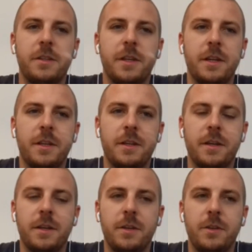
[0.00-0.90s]

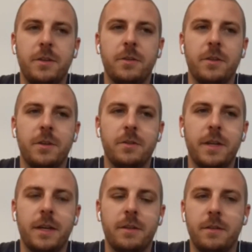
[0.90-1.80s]
then you'll know
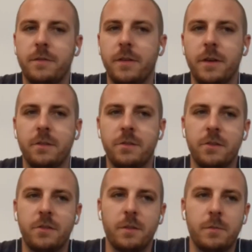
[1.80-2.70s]
that the FUD is
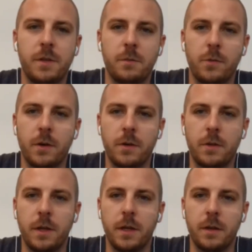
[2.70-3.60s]
just some temporary
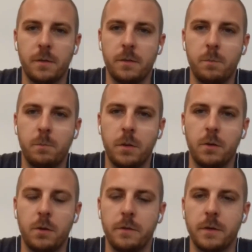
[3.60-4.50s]
thing and it'll
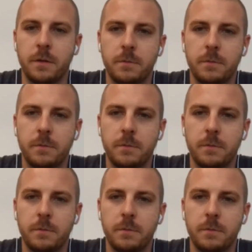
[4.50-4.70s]
blow over.